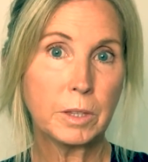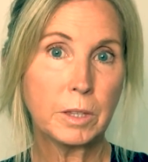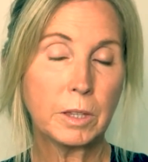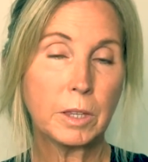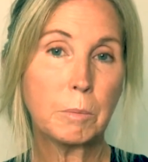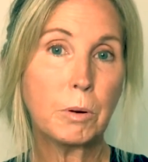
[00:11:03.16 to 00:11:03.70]

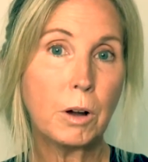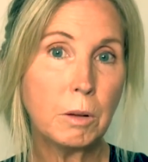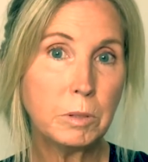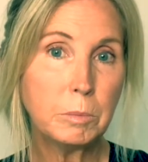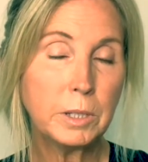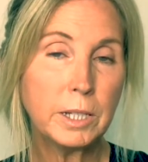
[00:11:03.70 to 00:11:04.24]
The
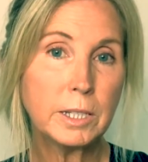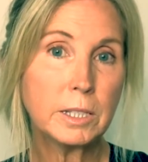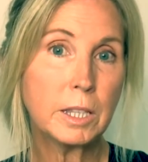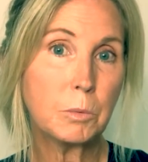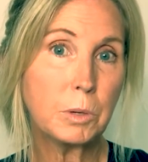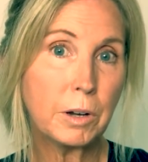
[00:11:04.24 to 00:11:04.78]
problem is
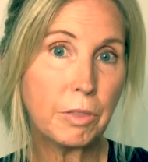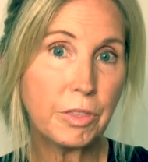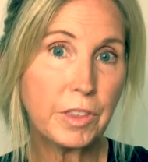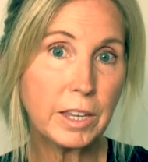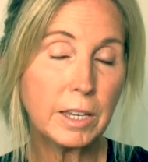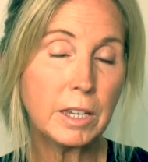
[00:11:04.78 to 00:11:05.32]
that we are
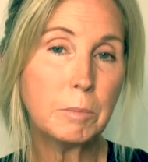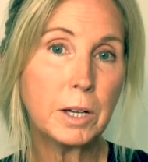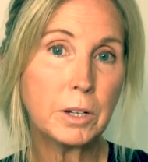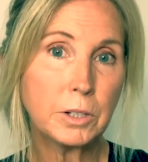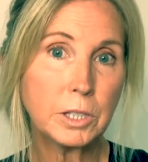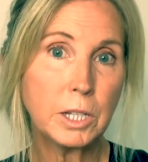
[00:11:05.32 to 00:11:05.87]
thinking about
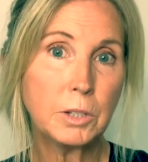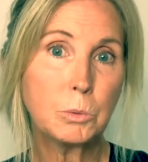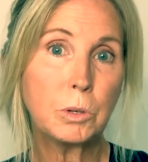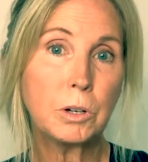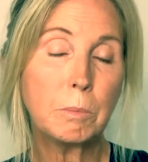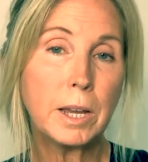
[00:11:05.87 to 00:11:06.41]
ourselves. We
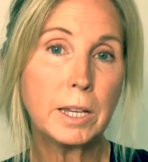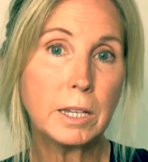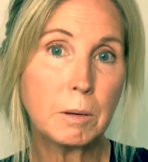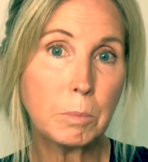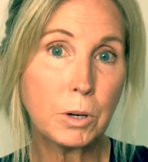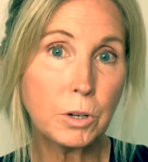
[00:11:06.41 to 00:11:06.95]
are making
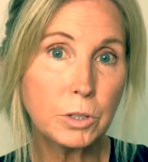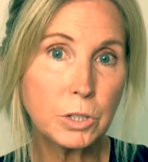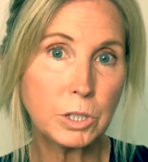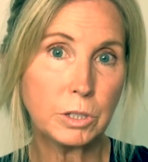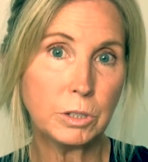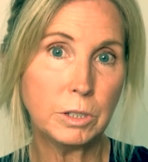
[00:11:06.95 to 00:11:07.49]
it
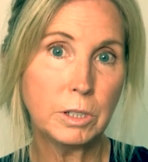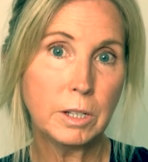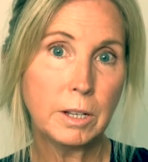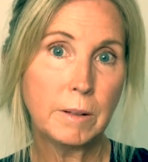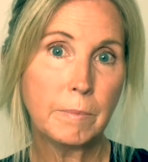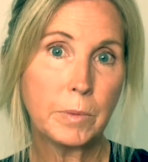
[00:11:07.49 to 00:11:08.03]
personal.
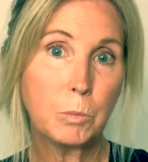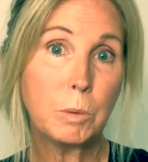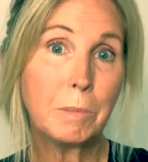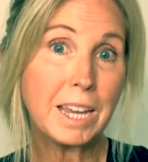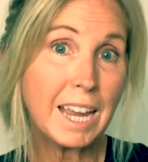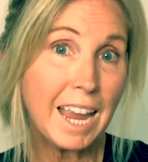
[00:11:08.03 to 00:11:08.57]
We
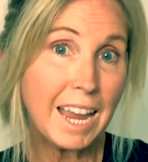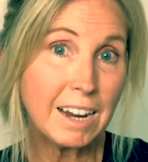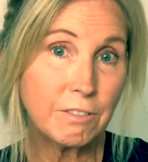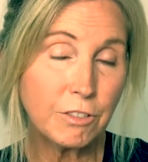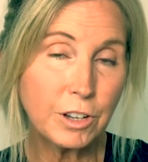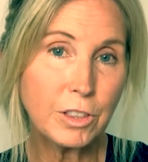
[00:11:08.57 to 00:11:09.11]
make
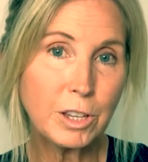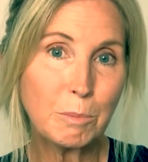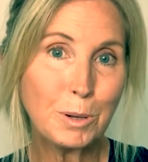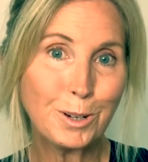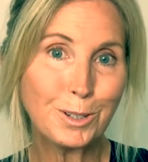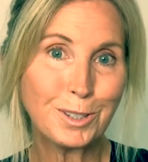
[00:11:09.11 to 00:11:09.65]
everything
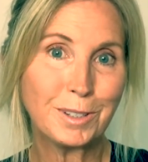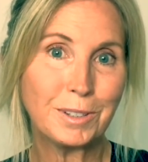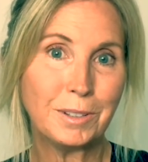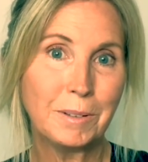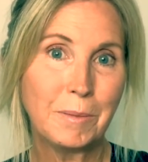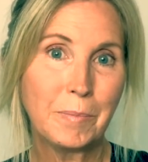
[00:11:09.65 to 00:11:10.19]

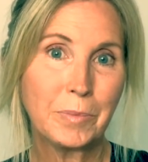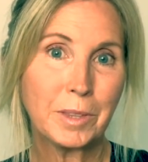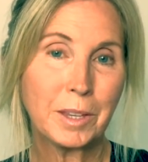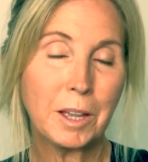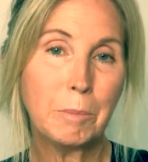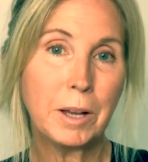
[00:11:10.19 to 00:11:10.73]
personal
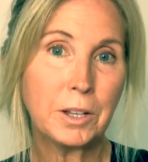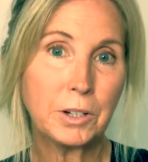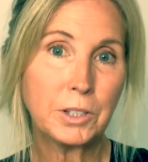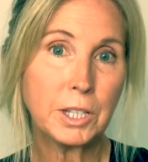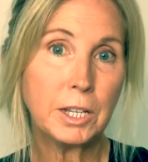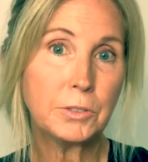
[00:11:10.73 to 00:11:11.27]
about
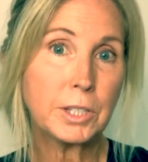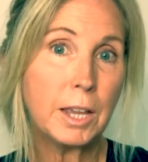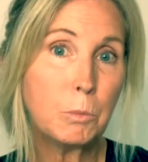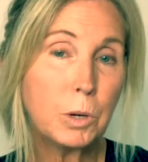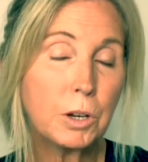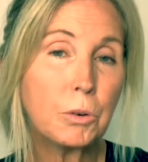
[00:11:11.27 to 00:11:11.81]
ourselves, and
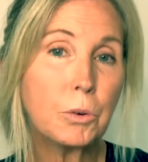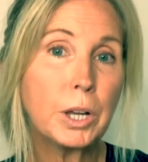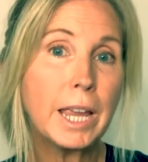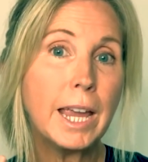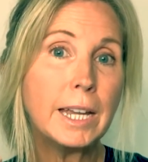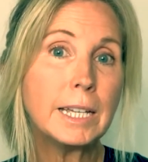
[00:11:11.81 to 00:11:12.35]
we
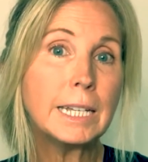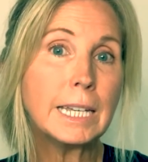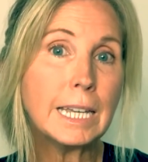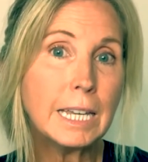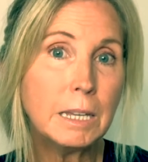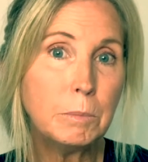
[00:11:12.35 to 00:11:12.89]
create an
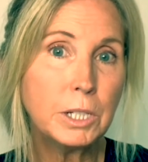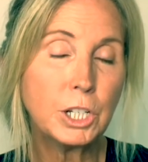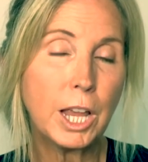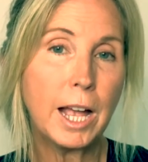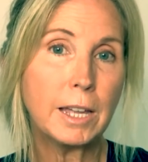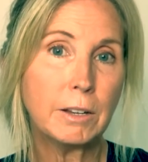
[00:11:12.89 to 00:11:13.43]
image
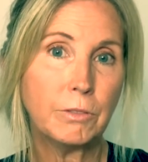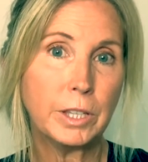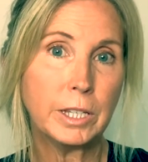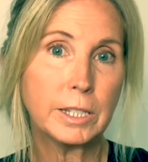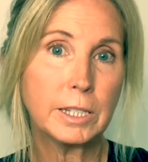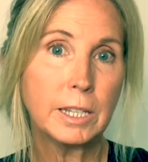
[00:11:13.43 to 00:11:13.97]
out of
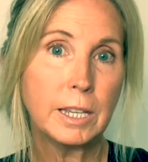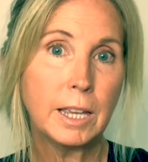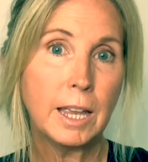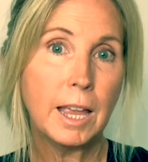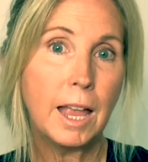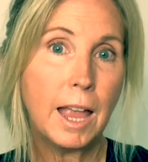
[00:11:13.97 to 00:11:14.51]
this
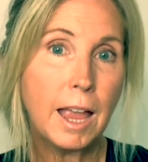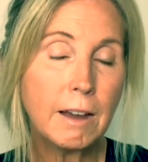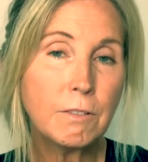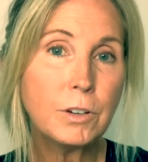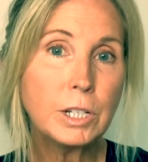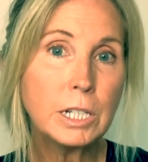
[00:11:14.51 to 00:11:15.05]

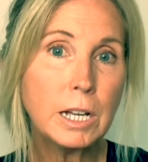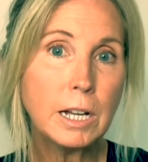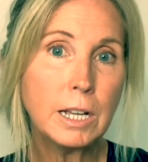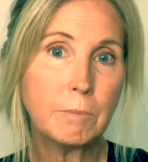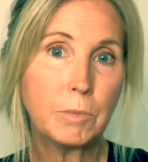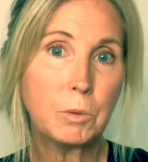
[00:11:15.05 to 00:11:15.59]
every
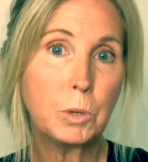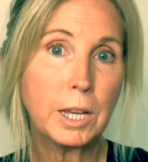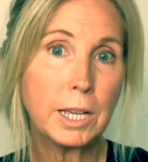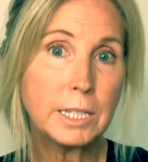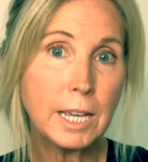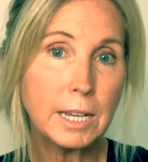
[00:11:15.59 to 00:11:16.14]
time that we
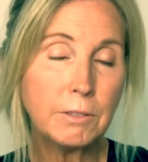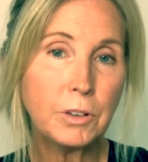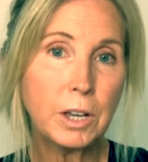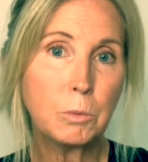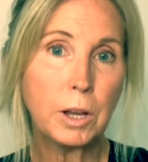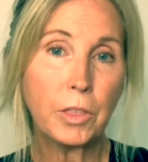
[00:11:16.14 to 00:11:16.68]
identify with.